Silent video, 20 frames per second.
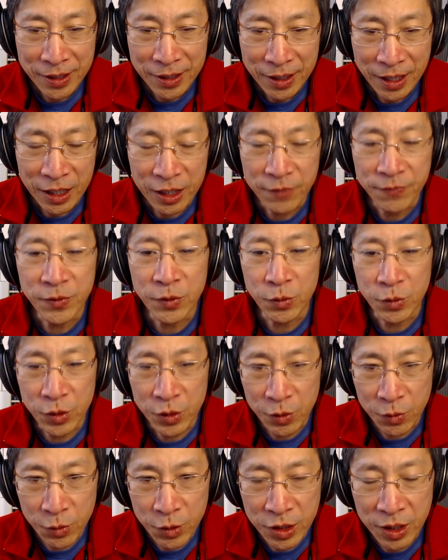And if you
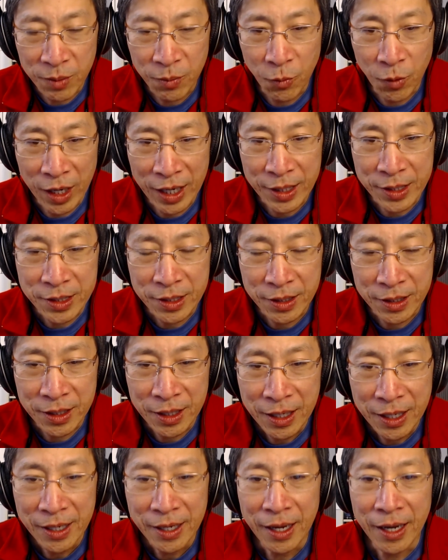use them wisely,
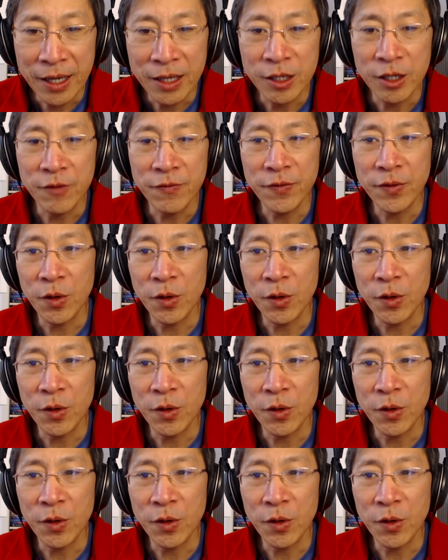and if